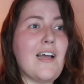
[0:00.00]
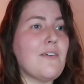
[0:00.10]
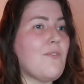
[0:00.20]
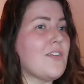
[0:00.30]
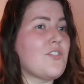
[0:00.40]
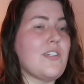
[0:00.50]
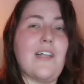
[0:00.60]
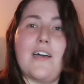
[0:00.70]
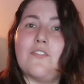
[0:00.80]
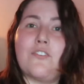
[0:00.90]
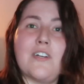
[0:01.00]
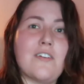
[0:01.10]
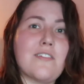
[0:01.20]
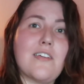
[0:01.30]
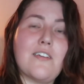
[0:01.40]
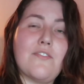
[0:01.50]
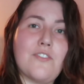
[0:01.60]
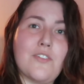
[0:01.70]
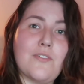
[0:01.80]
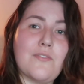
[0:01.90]
I've watched a lot of creators get
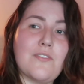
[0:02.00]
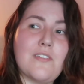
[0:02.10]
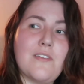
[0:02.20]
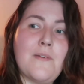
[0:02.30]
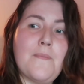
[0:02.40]
confused.